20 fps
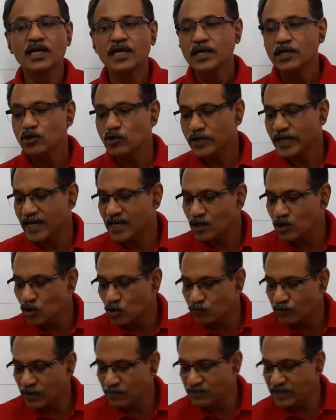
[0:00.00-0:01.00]
You can look
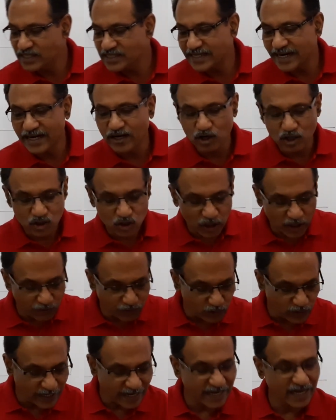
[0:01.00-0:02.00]
from this side also if
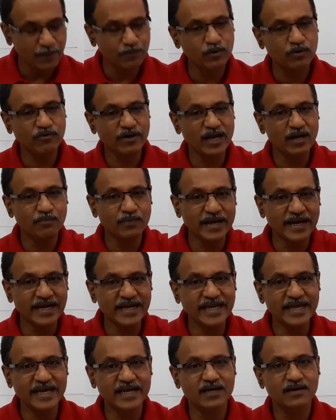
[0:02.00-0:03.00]
you take a profile plane
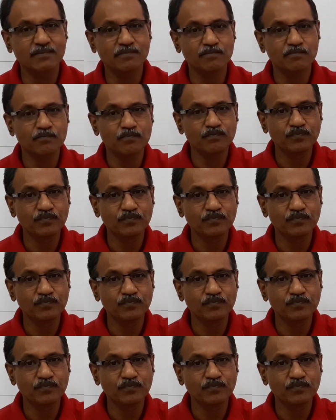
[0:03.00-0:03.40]
here.